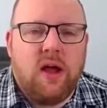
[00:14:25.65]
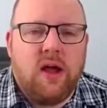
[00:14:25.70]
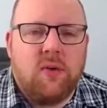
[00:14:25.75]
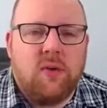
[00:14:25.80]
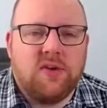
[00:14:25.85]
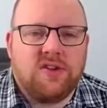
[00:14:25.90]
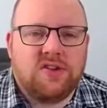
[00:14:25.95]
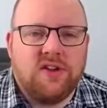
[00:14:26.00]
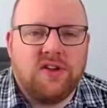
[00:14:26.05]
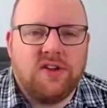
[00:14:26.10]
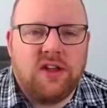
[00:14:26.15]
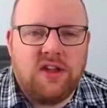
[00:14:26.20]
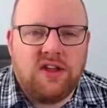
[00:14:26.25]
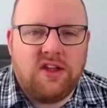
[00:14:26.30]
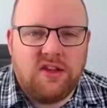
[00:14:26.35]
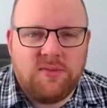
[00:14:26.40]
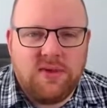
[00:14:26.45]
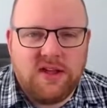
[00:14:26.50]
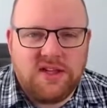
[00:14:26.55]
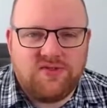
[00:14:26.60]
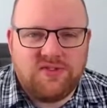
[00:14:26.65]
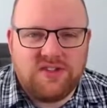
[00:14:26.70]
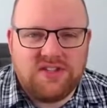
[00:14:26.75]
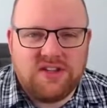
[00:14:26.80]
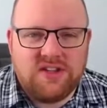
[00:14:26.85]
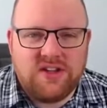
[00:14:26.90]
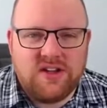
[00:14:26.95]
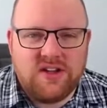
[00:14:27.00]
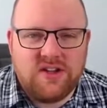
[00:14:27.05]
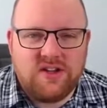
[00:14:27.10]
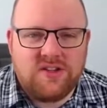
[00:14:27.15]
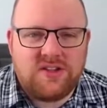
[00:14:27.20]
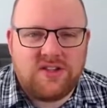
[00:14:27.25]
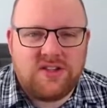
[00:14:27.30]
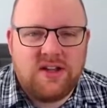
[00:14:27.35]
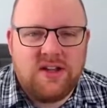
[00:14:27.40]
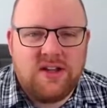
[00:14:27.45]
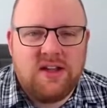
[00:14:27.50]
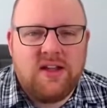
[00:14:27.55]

what's going to get you the best returns,